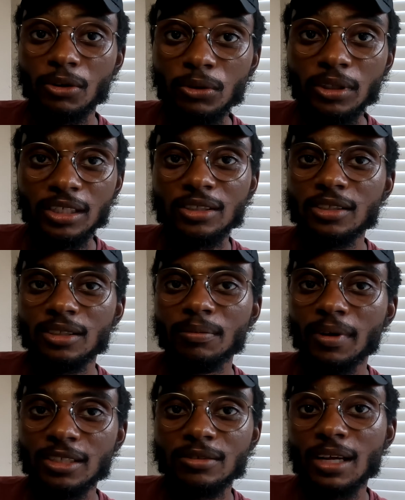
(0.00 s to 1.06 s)
cooling system
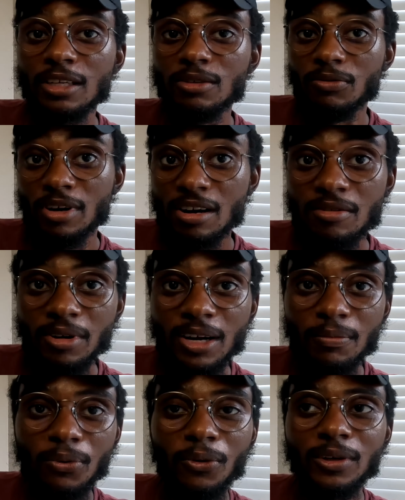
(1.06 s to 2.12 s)
that's that's very very
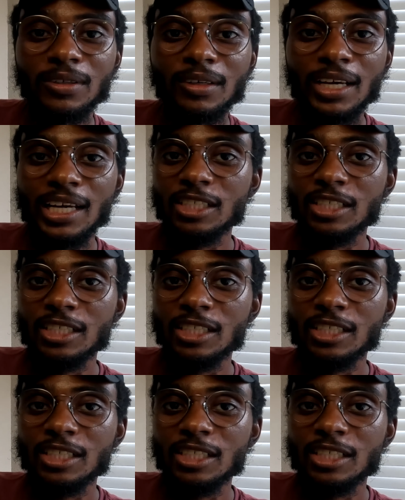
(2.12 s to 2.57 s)
important